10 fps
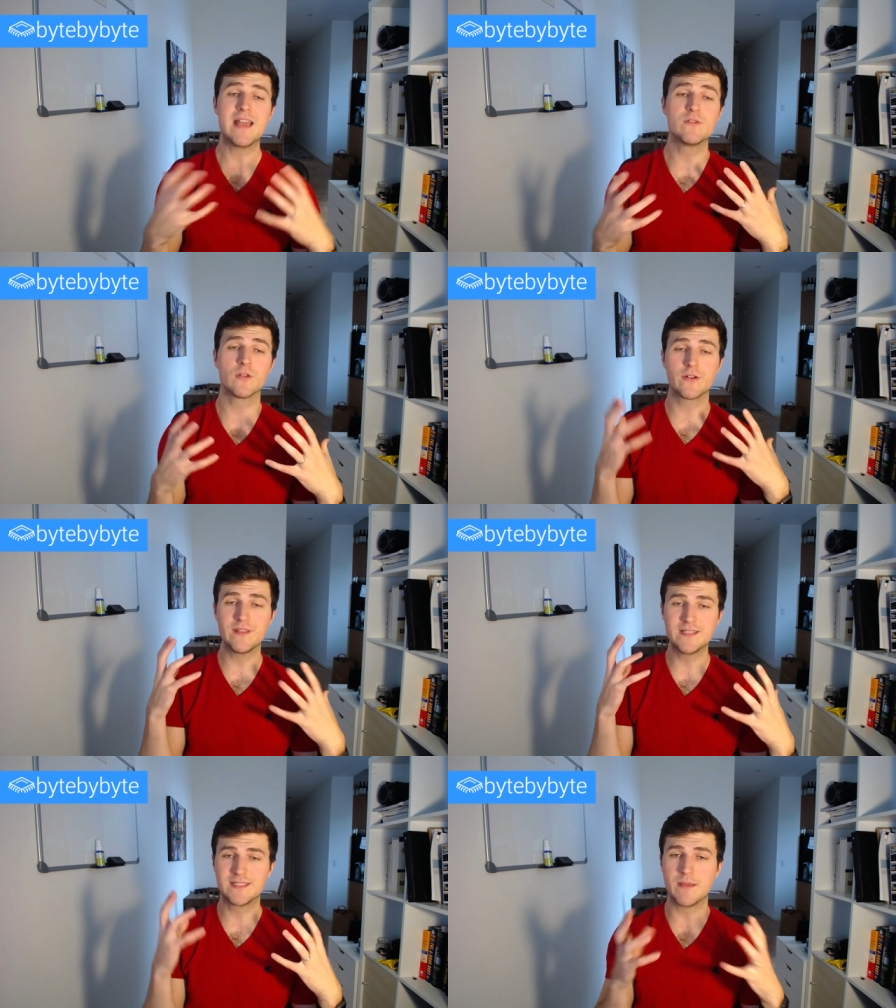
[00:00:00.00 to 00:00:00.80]
and you learned
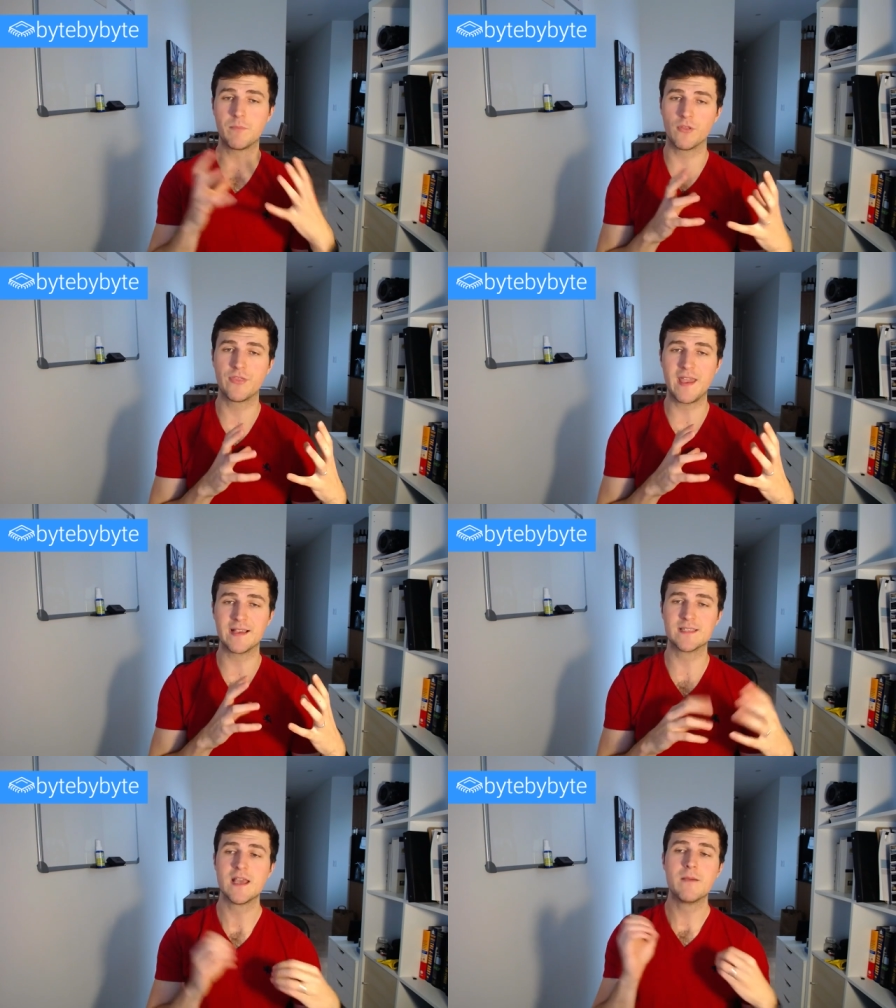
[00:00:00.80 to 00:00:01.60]
these simple
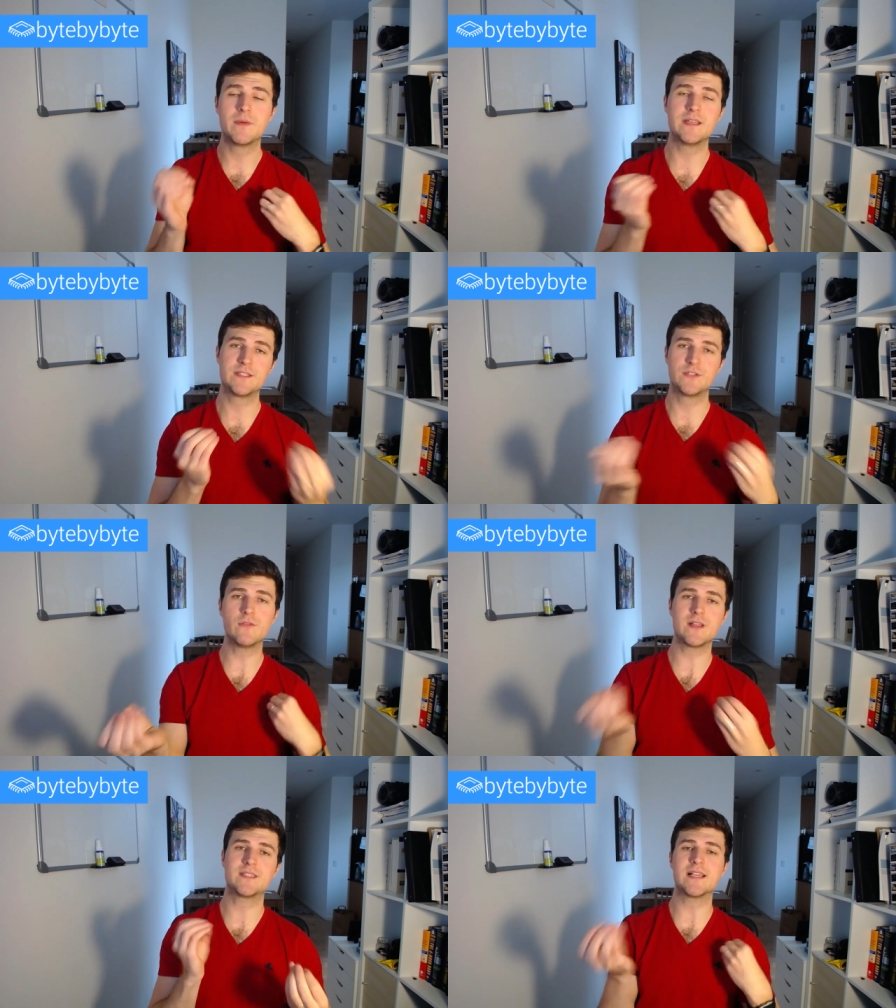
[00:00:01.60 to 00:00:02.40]
things. But as
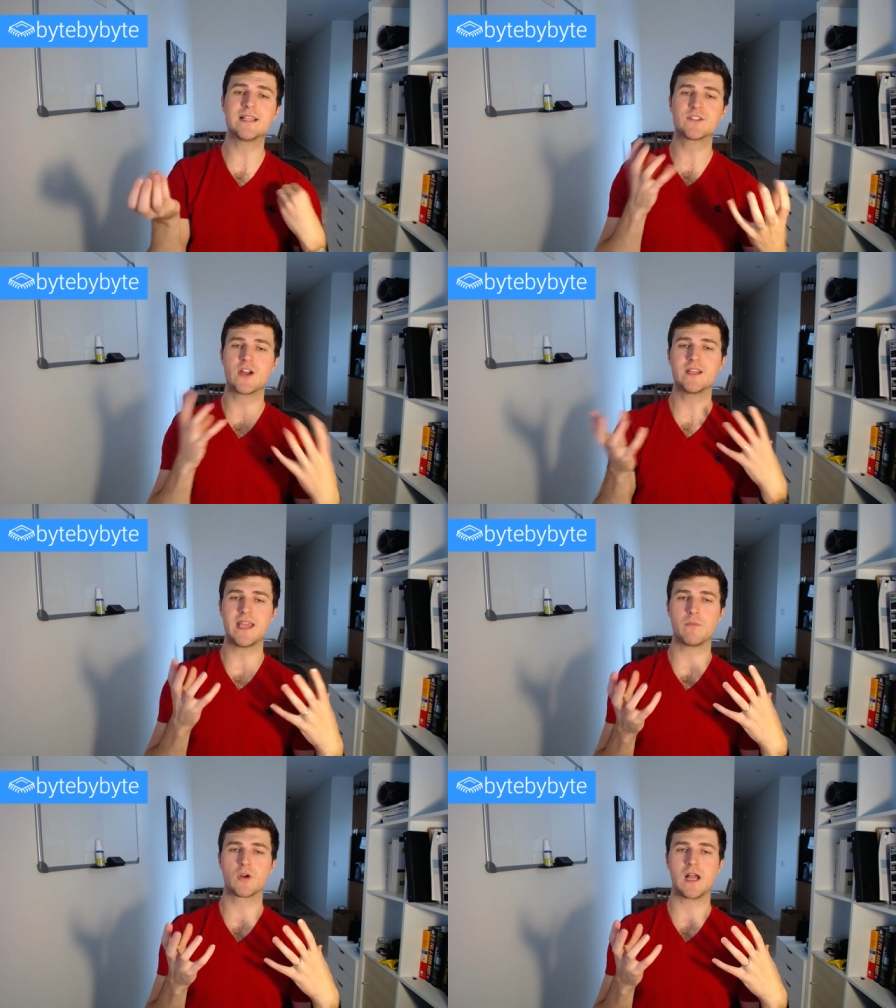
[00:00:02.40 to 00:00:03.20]
soon as things started to
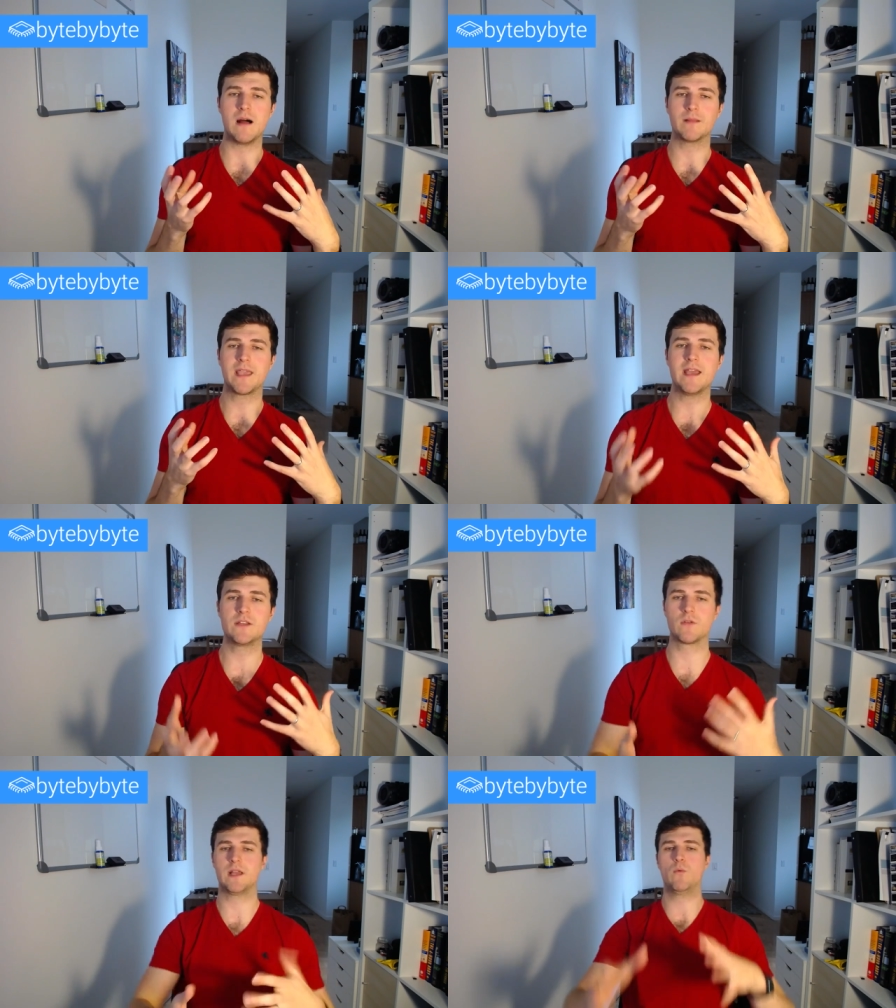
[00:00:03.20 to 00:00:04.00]
get more
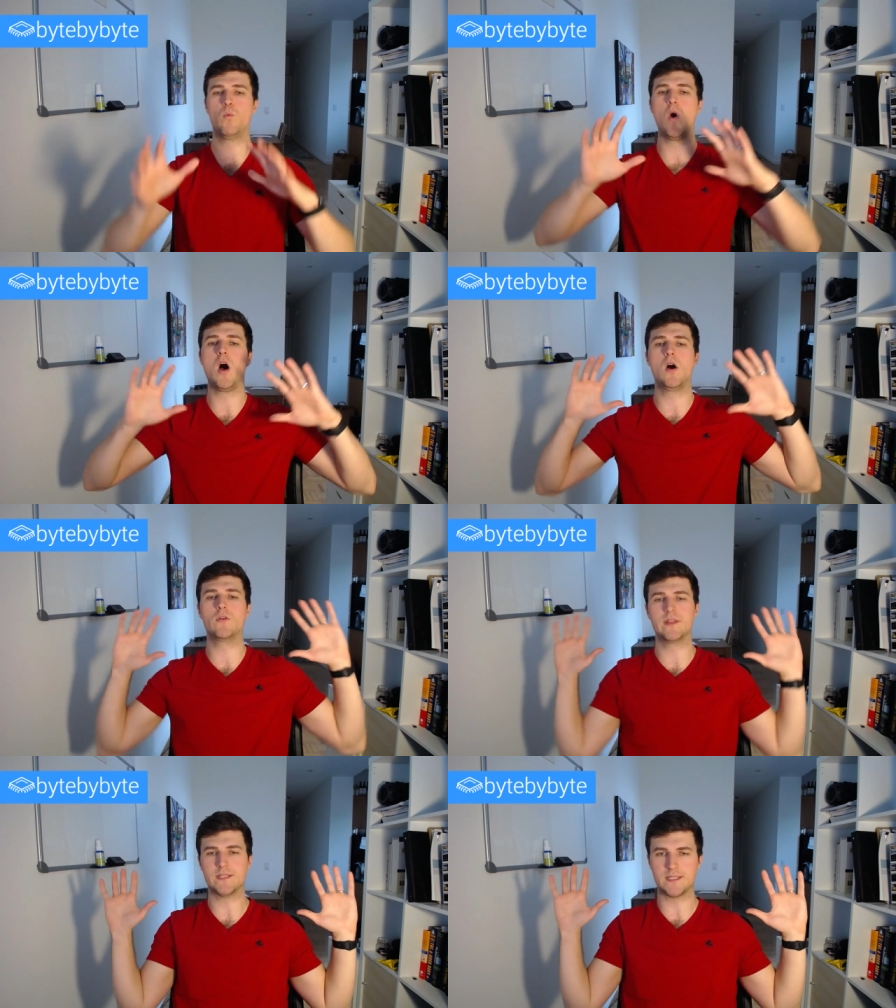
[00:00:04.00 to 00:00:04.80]
complicated, you were like,
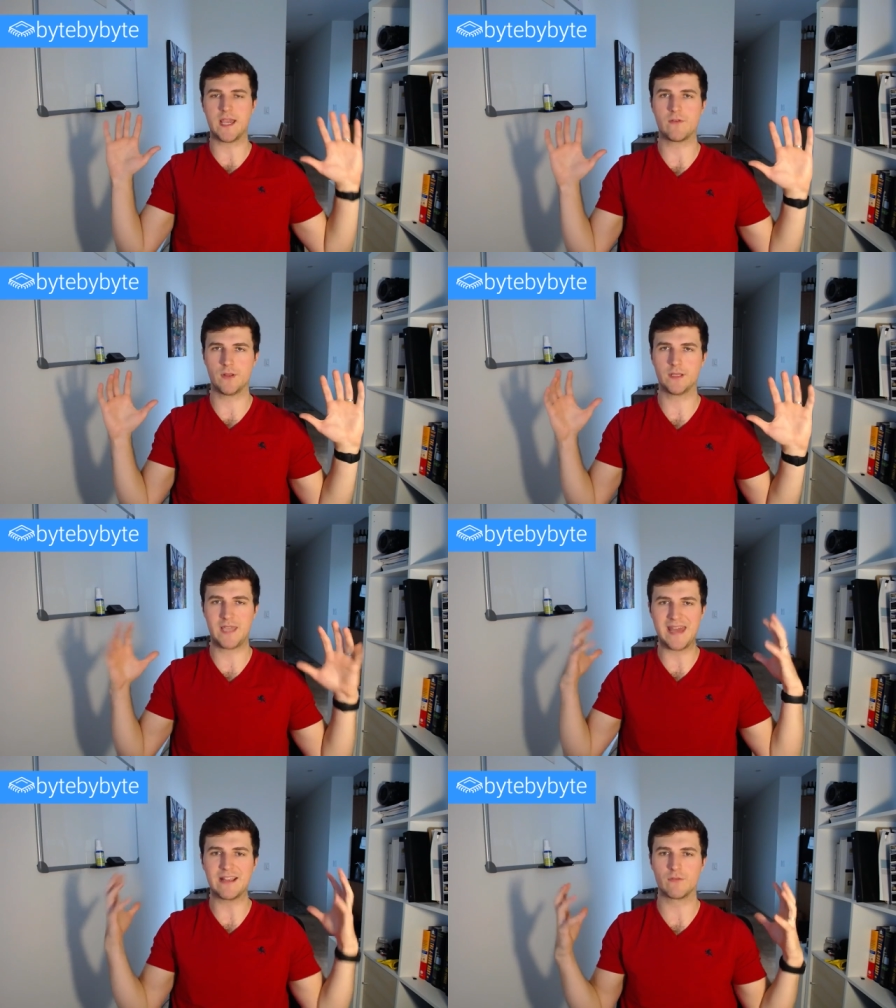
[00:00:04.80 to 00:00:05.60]
whoa, this is get re
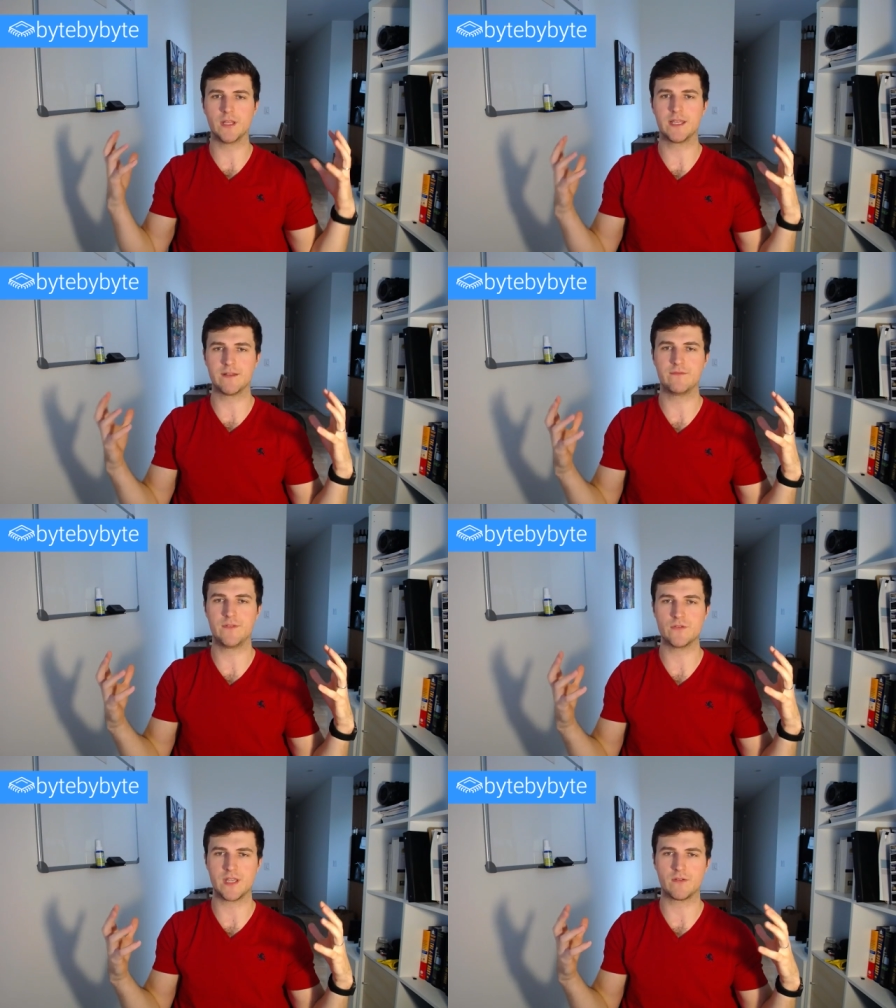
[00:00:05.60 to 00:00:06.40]
getting really
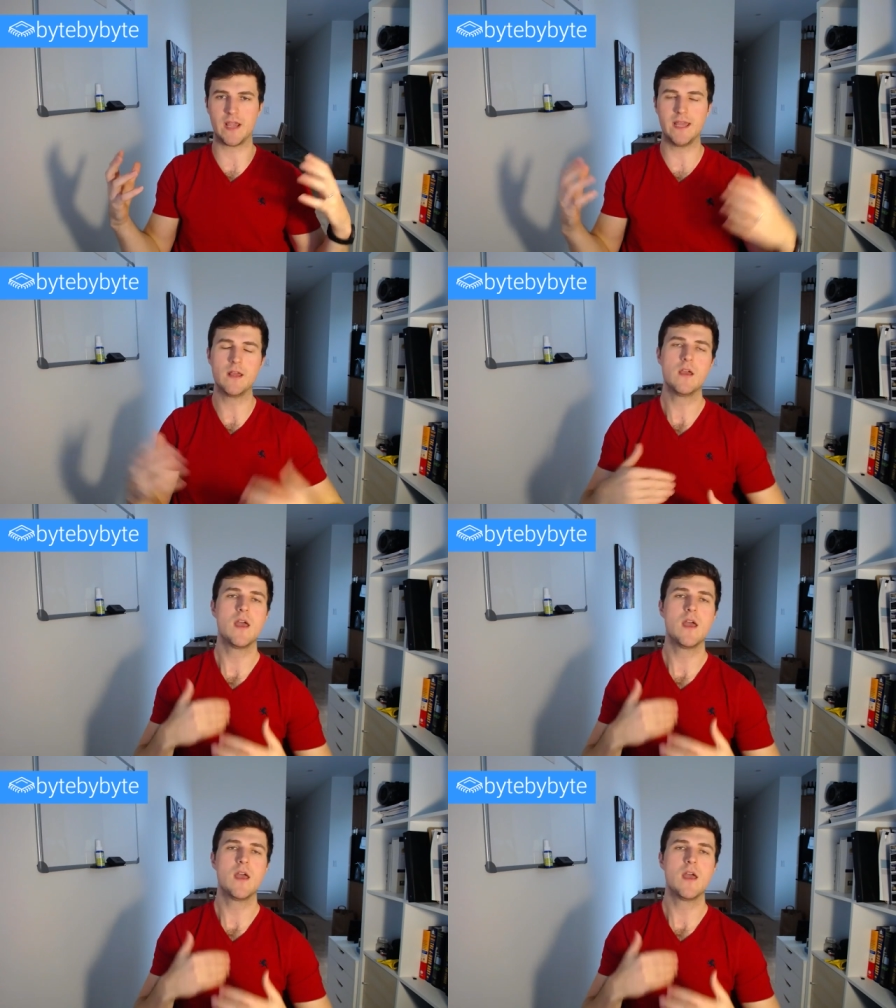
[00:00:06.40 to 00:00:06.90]
confusing, right?